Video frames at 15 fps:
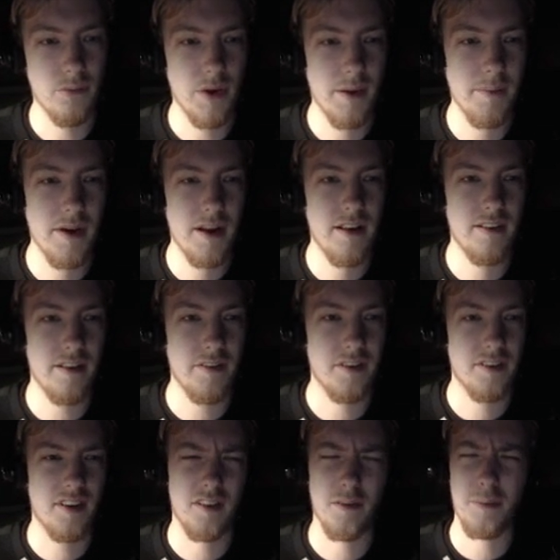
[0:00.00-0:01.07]
Wingman is level
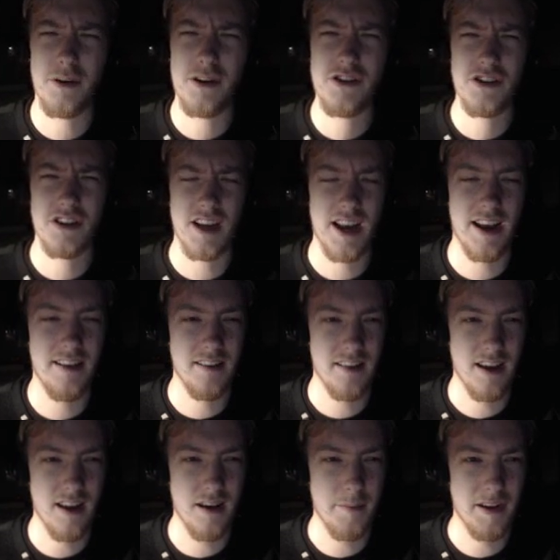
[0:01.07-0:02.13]
6. I'm pretty sure it's 8 in
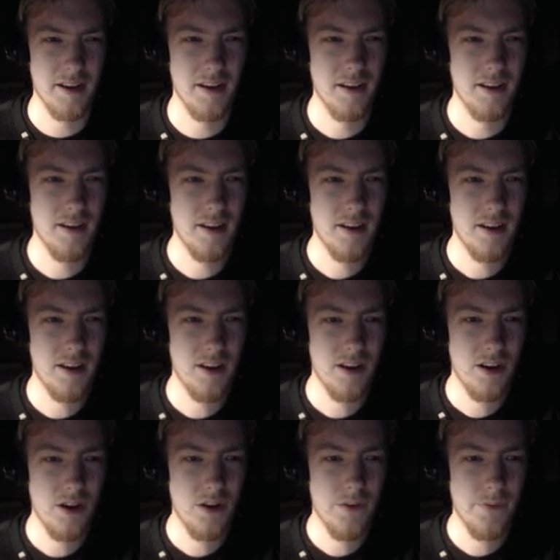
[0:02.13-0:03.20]
the anime.
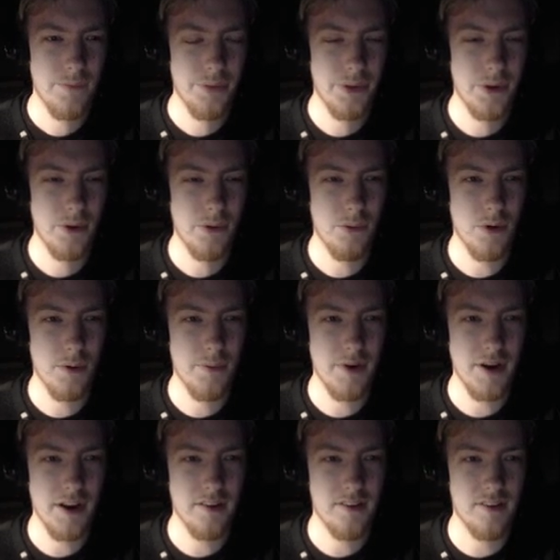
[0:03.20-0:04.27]

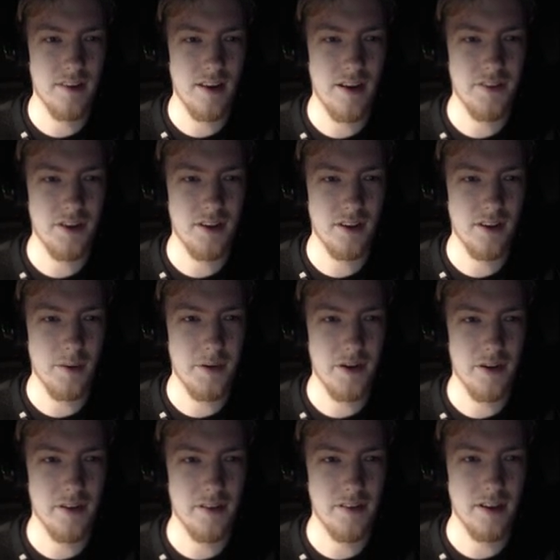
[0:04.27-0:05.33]
Wormdrake is 7.
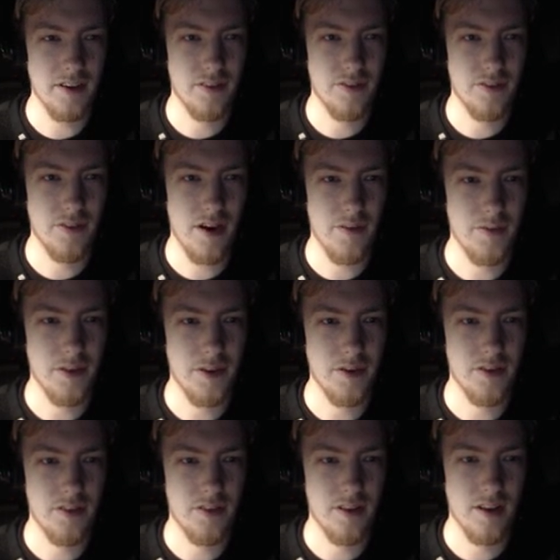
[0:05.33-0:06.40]
Combinatory attack is 5 for
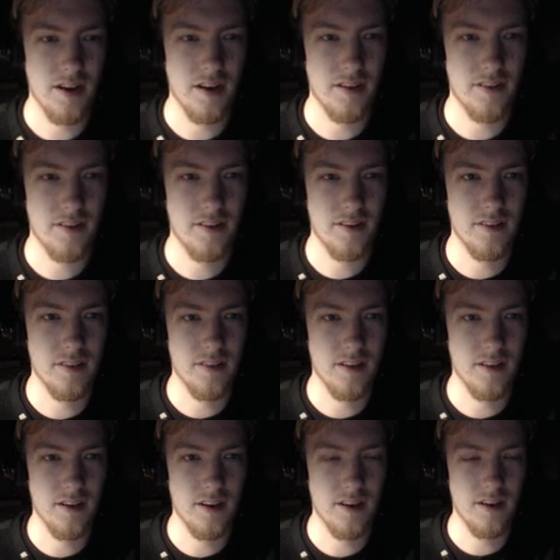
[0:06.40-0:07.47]
those stats.
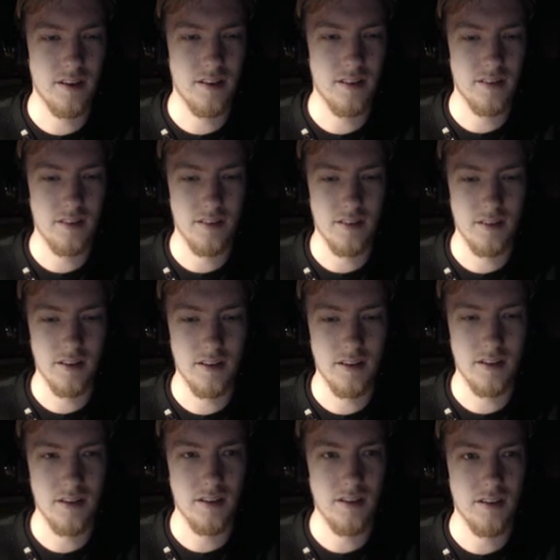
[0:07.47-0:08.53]

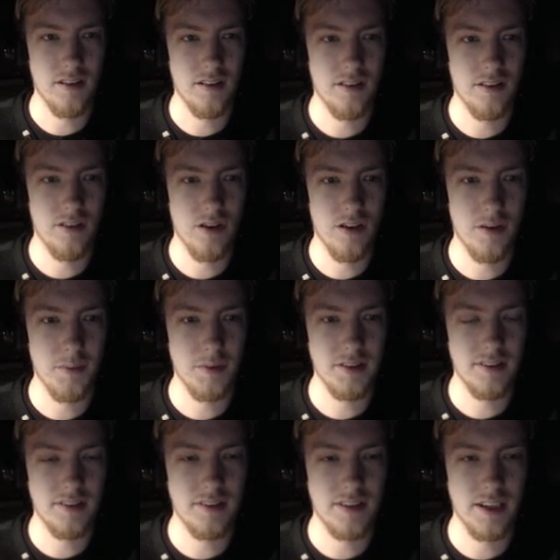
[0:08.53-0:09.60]
8. Golem is
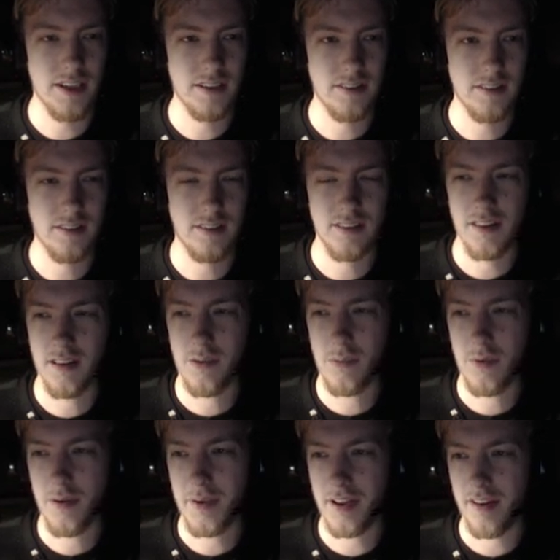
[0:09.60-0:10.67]
6. I think I
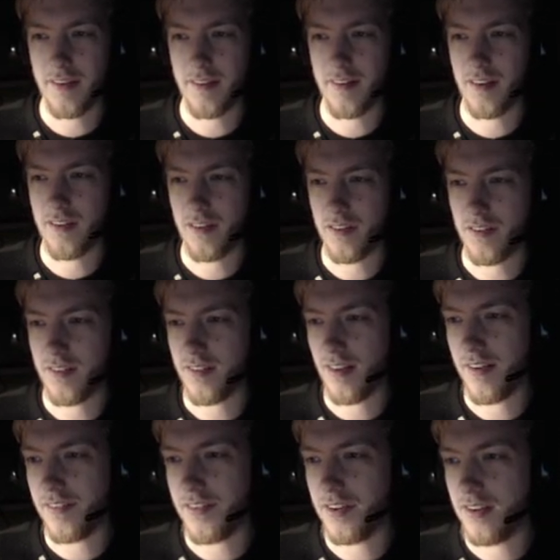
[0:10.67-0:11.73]
want to make it a 6 or
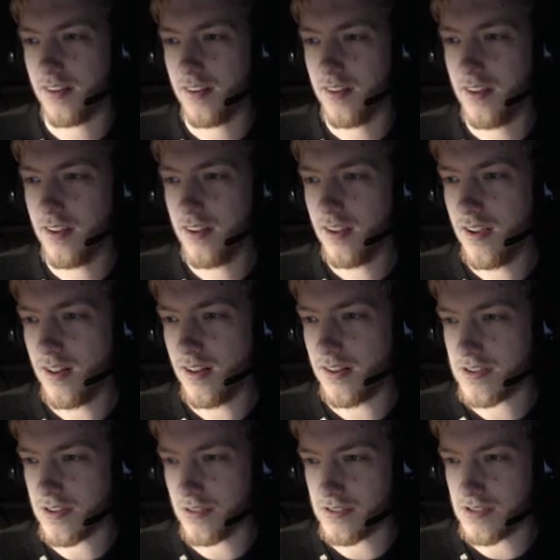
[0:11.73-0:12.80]
7.
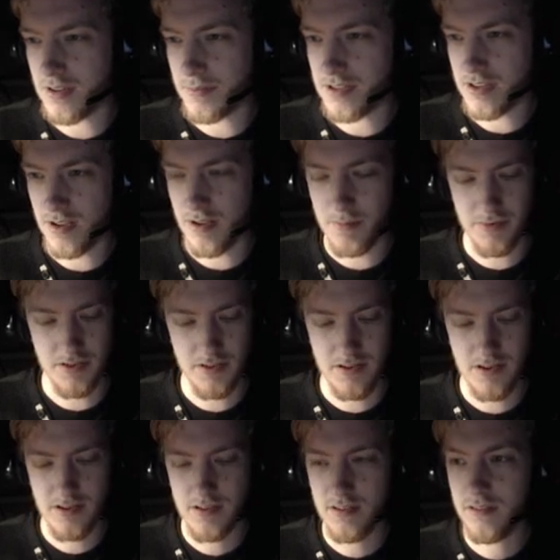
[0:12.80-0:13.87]
Let's look at some
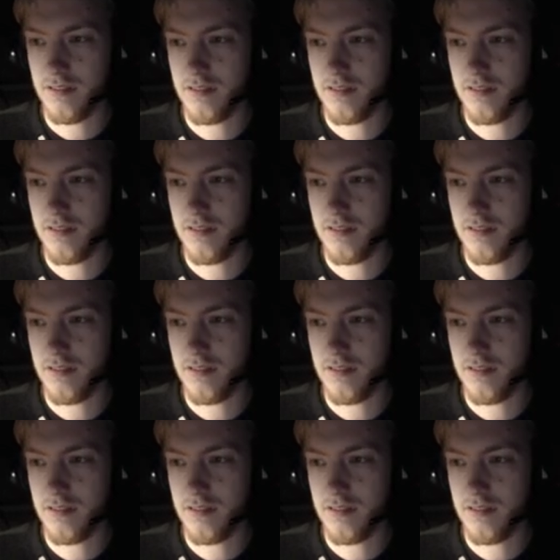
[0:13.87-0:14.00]
examples.